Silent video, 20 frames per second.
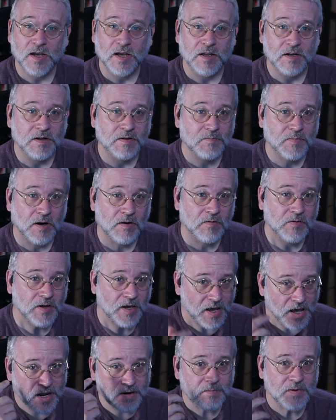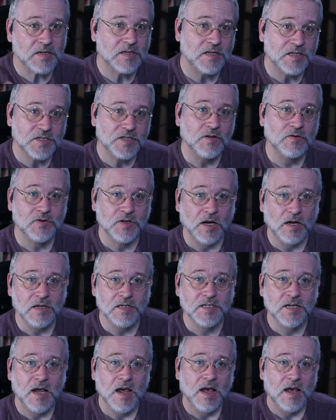and apparently Adamat he still
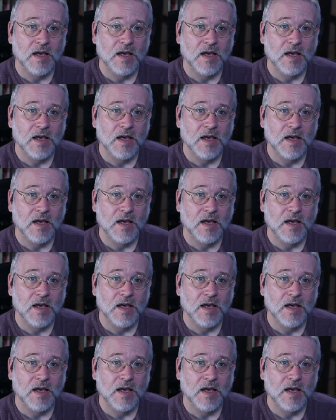does.